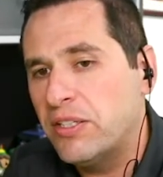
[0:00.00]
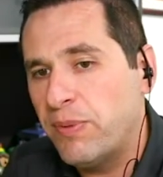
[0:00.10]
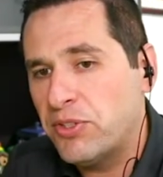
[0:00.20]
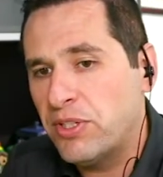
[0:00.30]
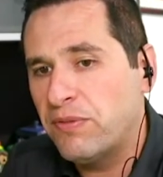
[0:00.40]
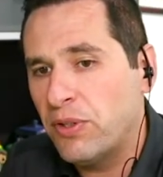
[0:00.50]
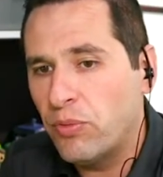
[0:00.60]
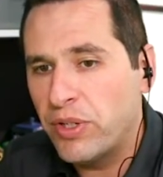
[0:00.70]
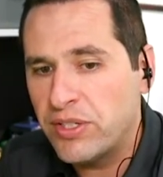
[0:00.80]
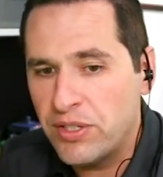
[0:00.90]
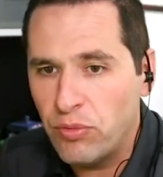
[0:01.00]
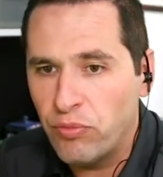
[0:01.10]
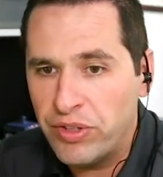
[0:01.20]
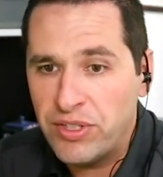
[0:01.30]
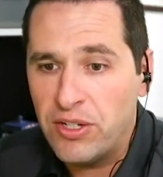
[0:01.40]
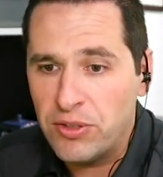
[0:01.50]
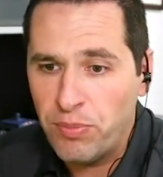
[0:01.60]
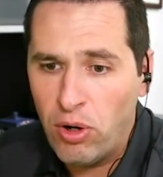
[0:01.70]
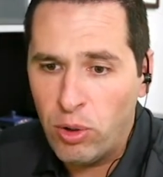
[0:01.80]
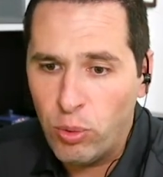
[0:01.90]
especially for the riskiest
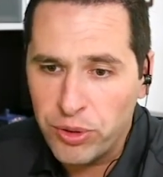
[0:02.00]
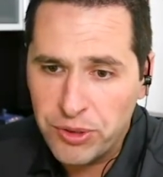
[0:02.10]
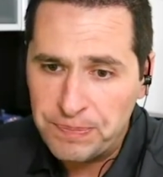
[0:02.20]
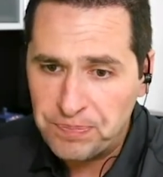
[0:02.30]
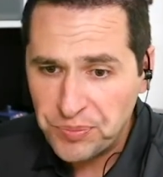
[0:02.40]
borrowers.